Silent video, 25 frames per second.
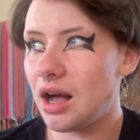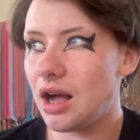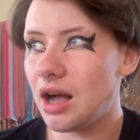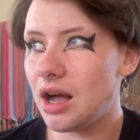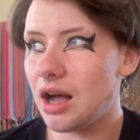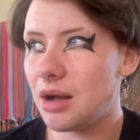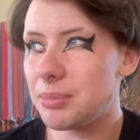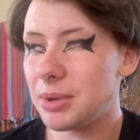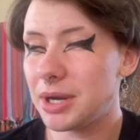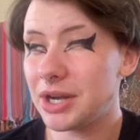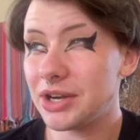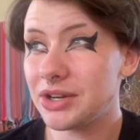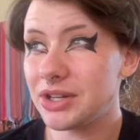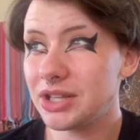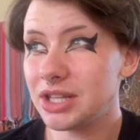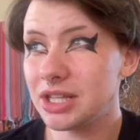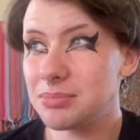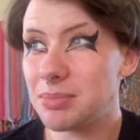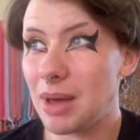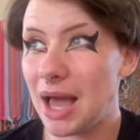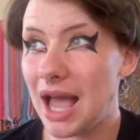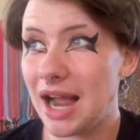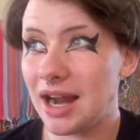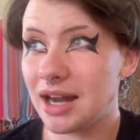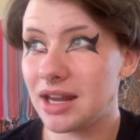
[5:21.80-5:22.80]
apparently
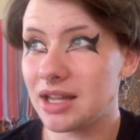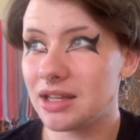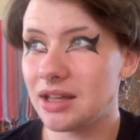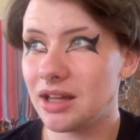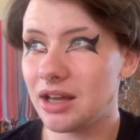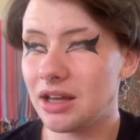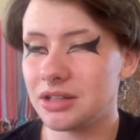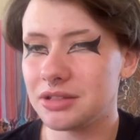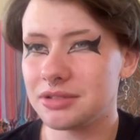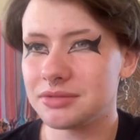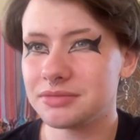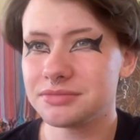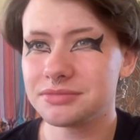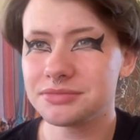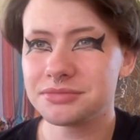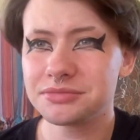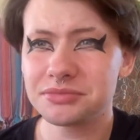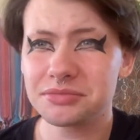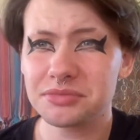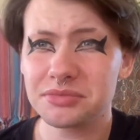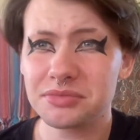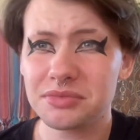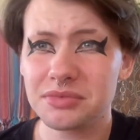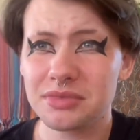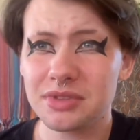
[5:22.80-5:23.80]
packet uh,
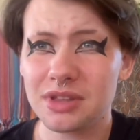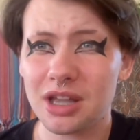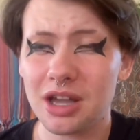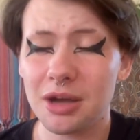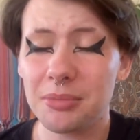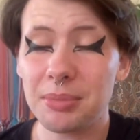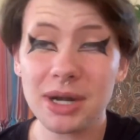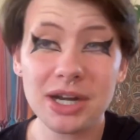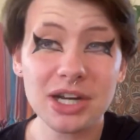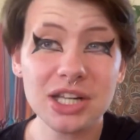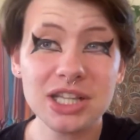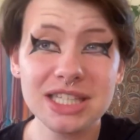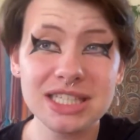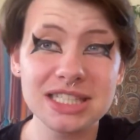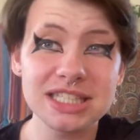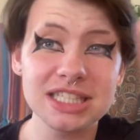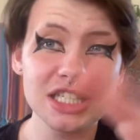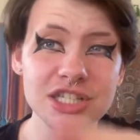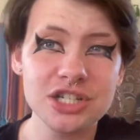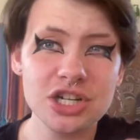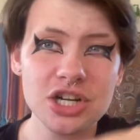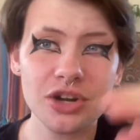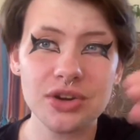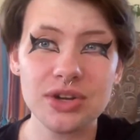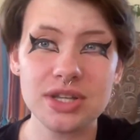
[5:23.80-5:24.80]
apparently
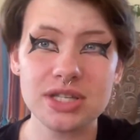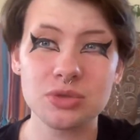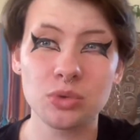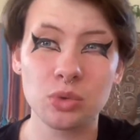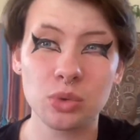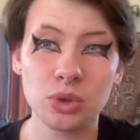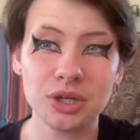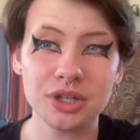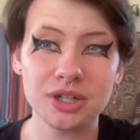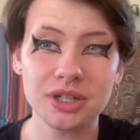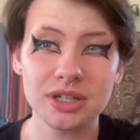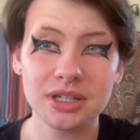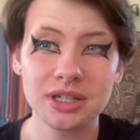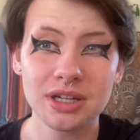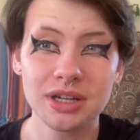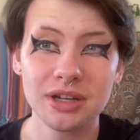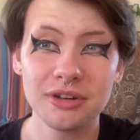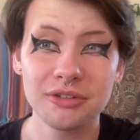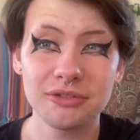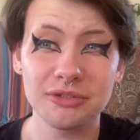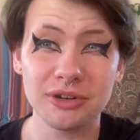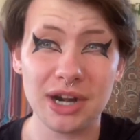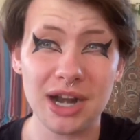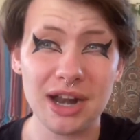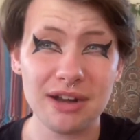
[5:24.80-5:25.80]
gel doesn't work
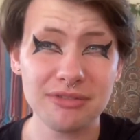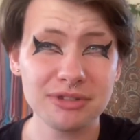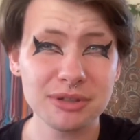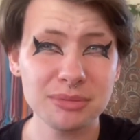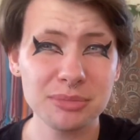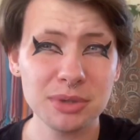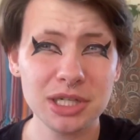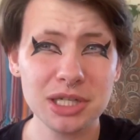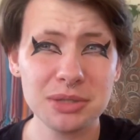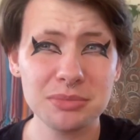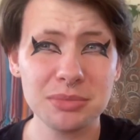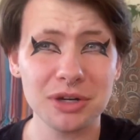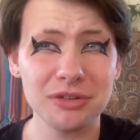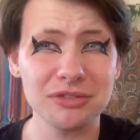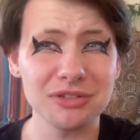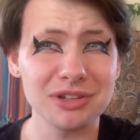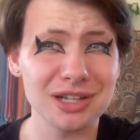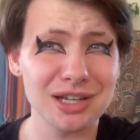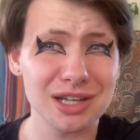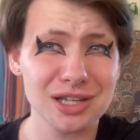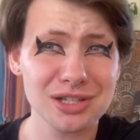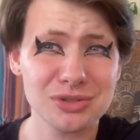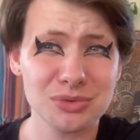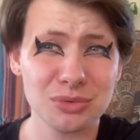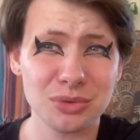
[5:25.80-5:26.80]
for everybody, but if it
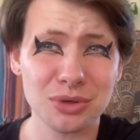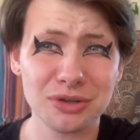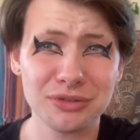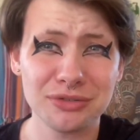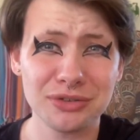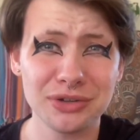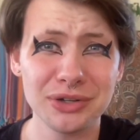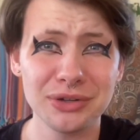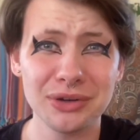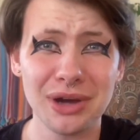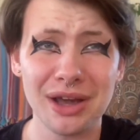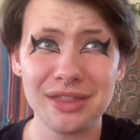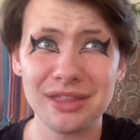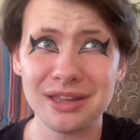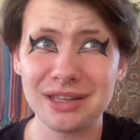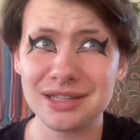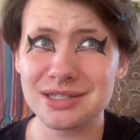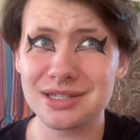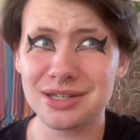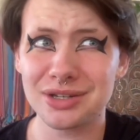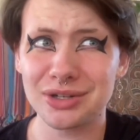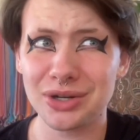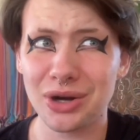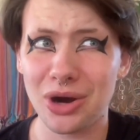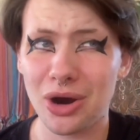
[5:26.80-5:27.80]
does work for you, I think it's
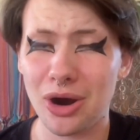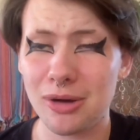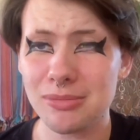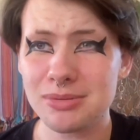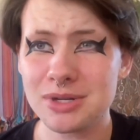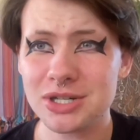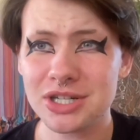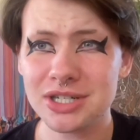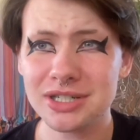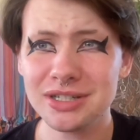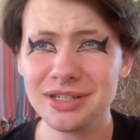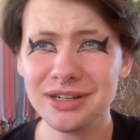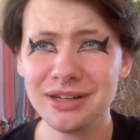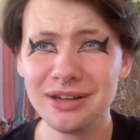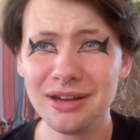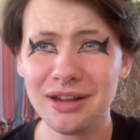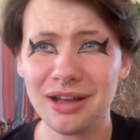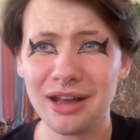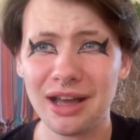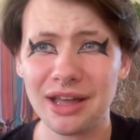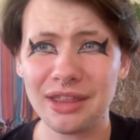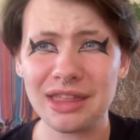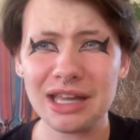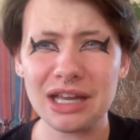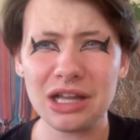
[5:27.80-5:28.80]
a good option.
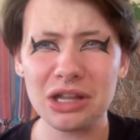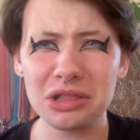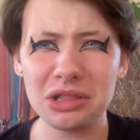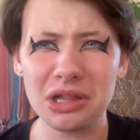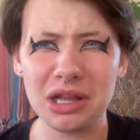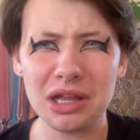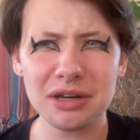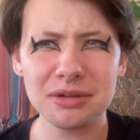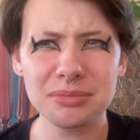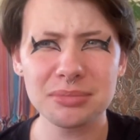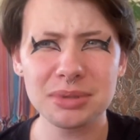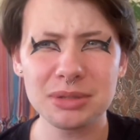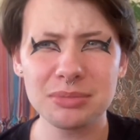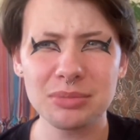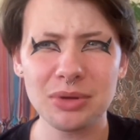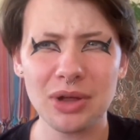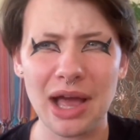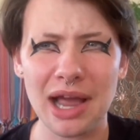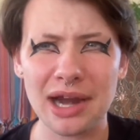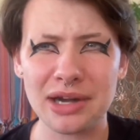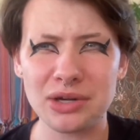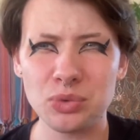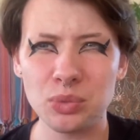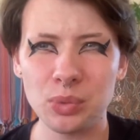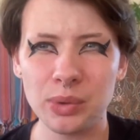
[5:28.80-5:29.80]
I think a lot of people
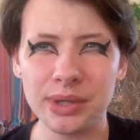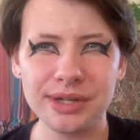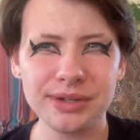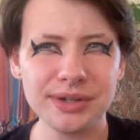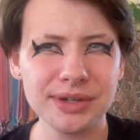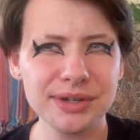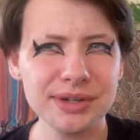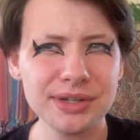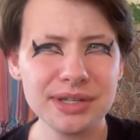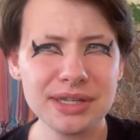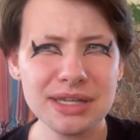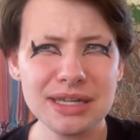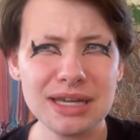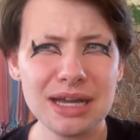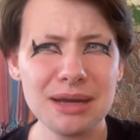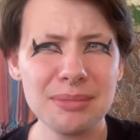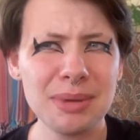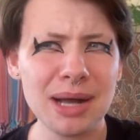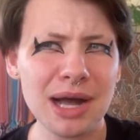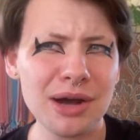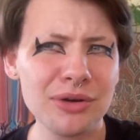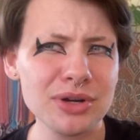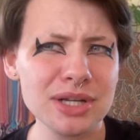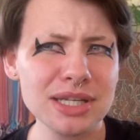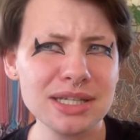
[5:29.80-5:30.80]
act weird
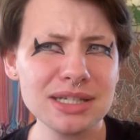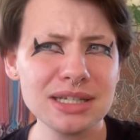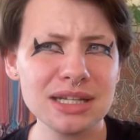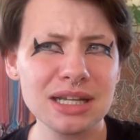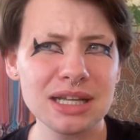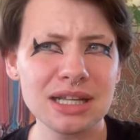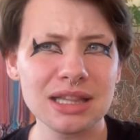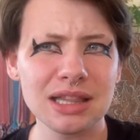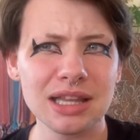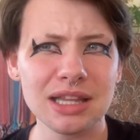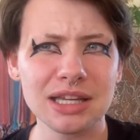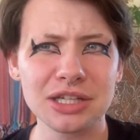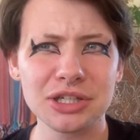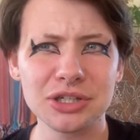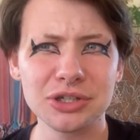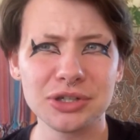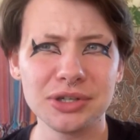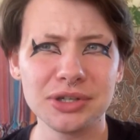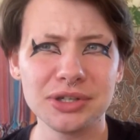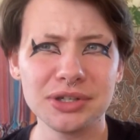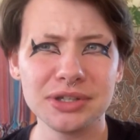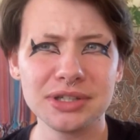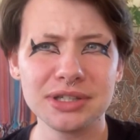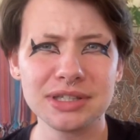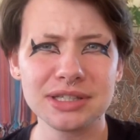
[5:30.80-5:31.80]
about it, like
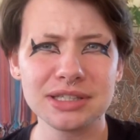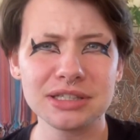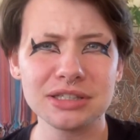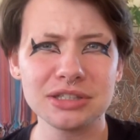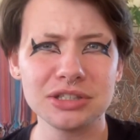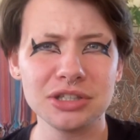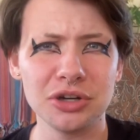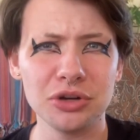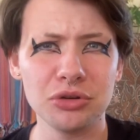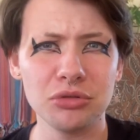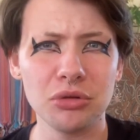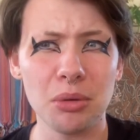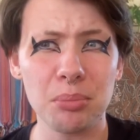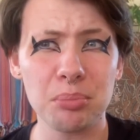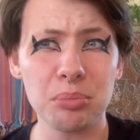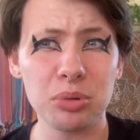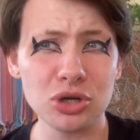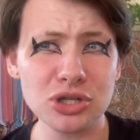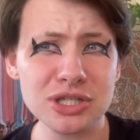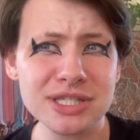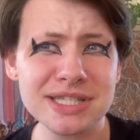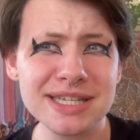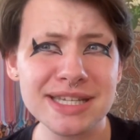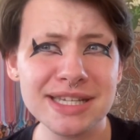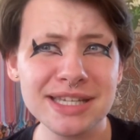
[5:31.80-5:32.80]
you're, you know, a
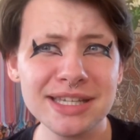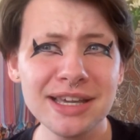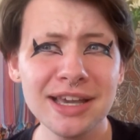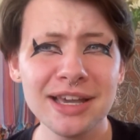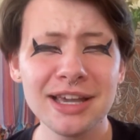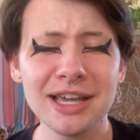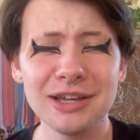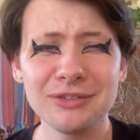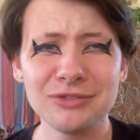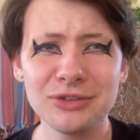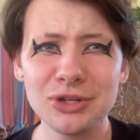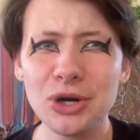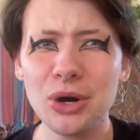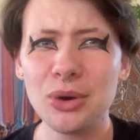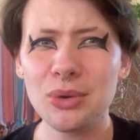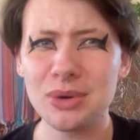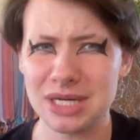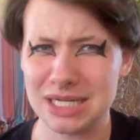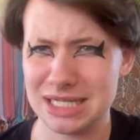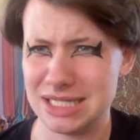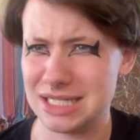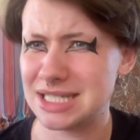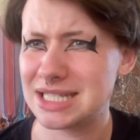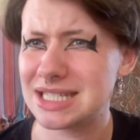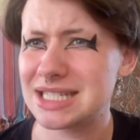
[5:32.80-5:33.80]
pussy if you don't want
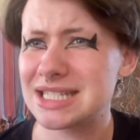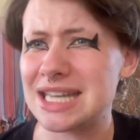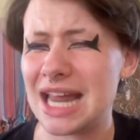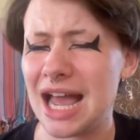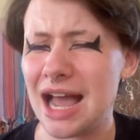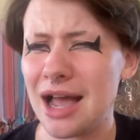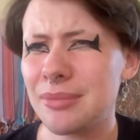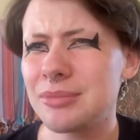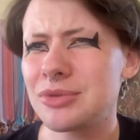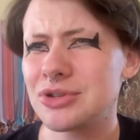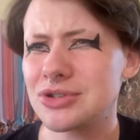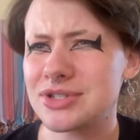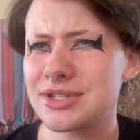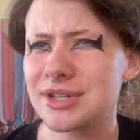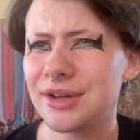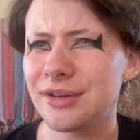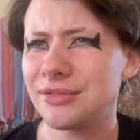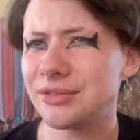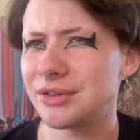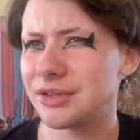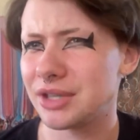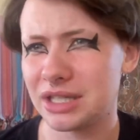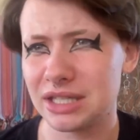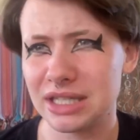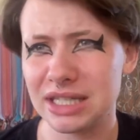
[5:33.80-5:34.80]
to stab yourself
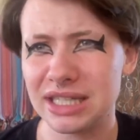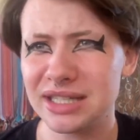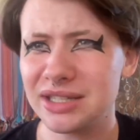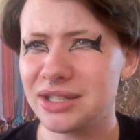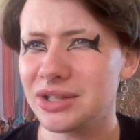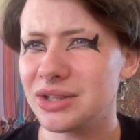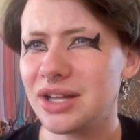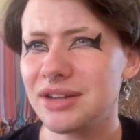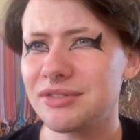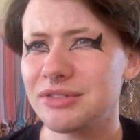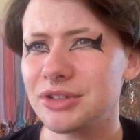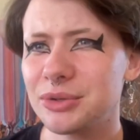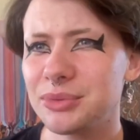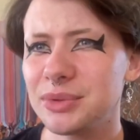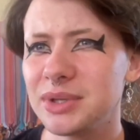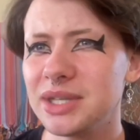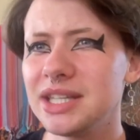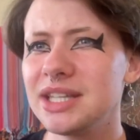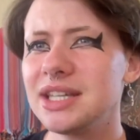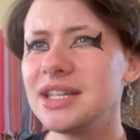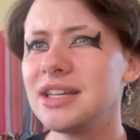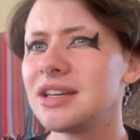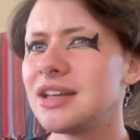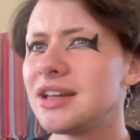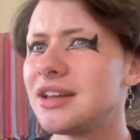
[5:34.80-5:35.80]
with a needle every
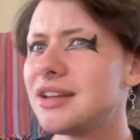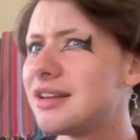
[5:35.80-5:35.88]
week.